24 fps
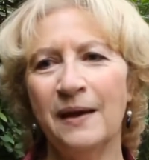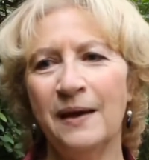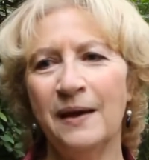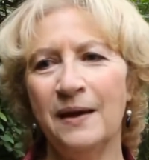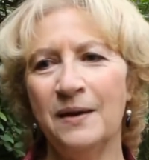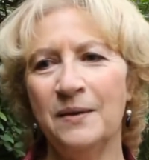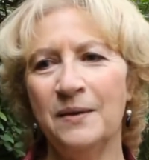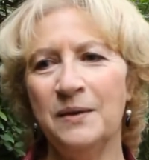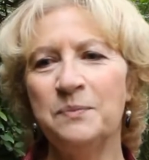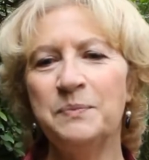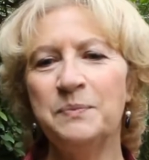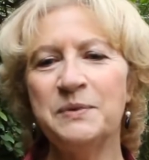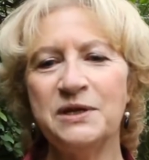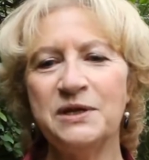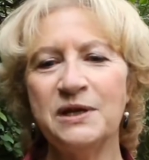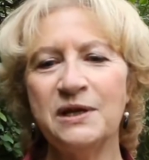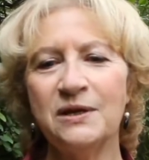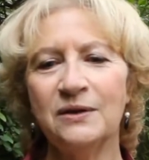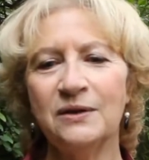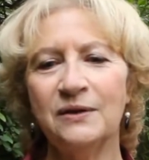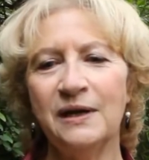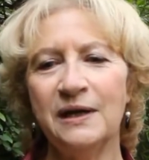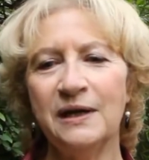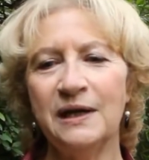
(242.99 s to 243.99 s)
in
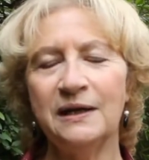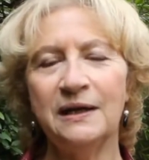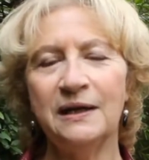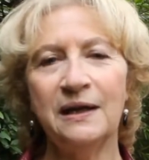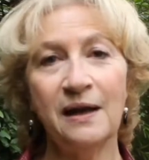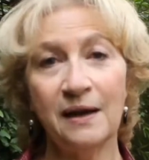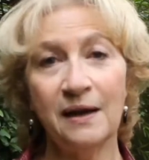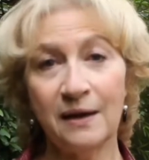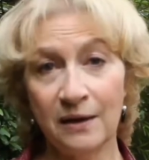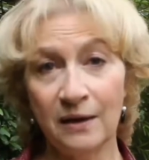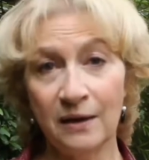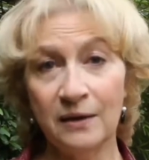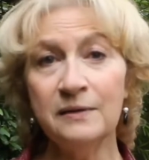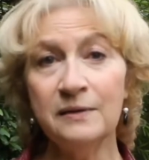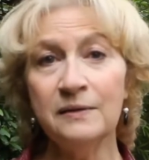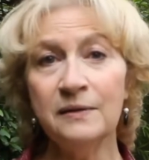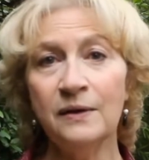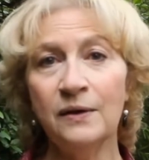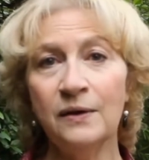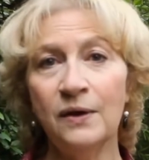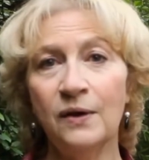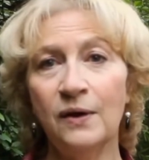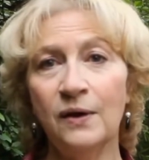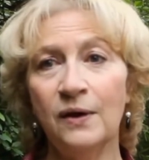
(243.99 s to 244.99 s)
particular at Lacan,
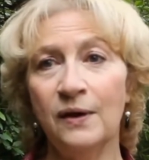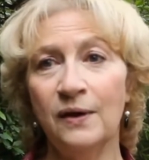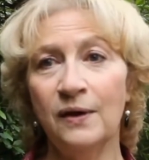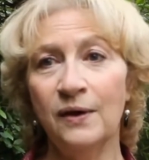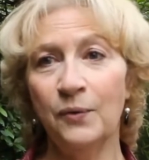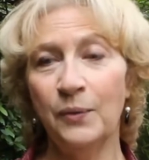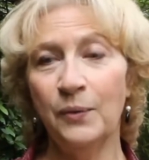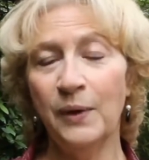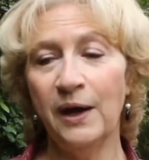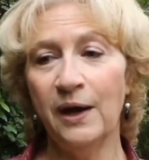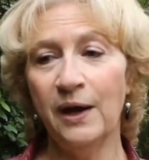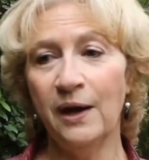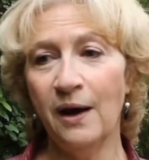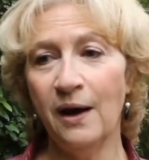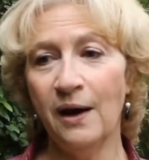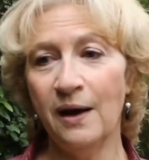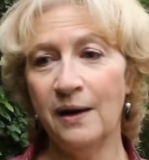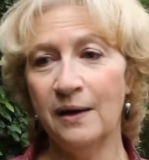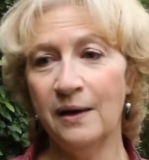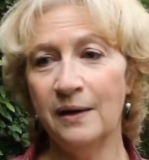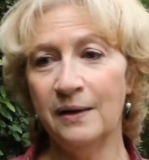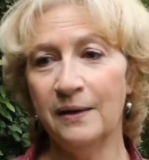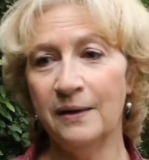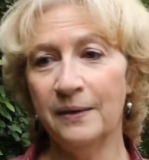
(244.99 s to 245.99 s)
where
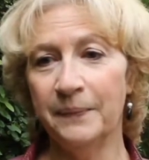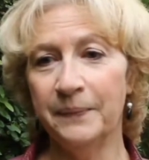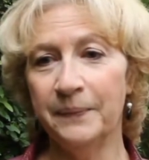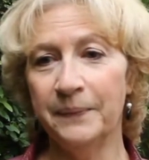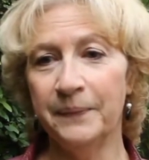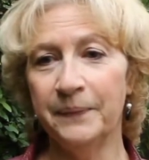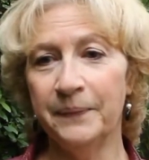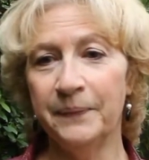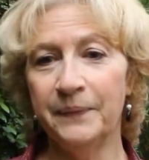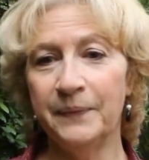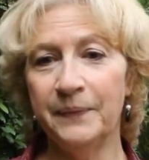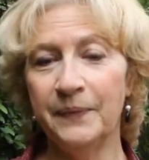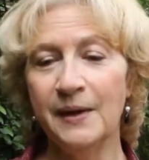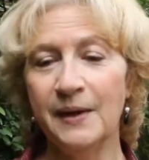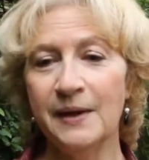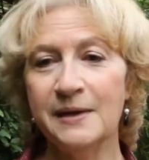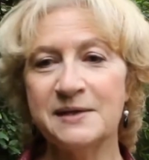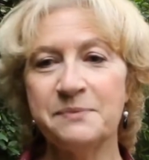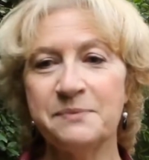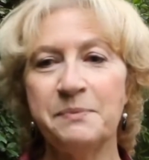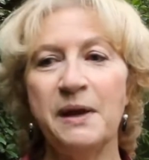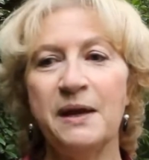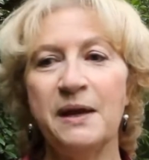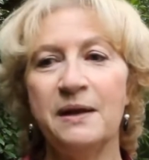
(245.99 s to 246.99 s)
I
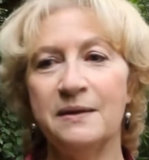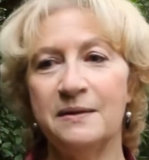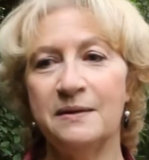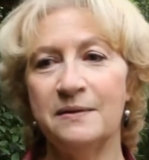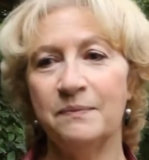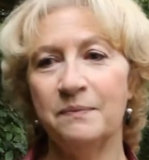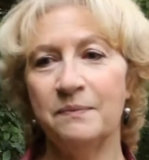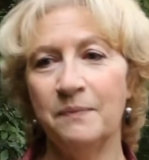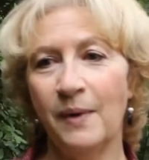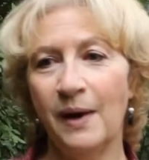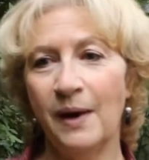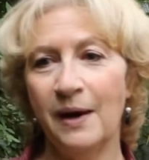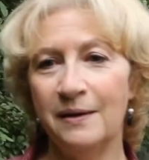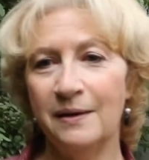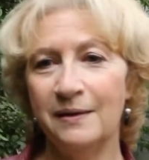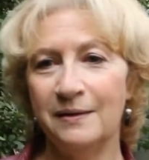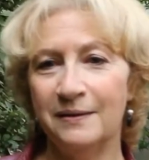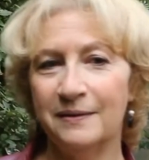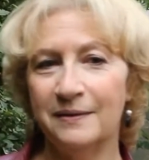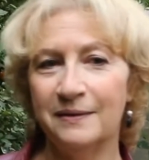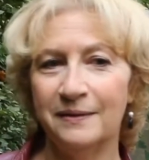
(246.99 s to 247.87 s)
spend my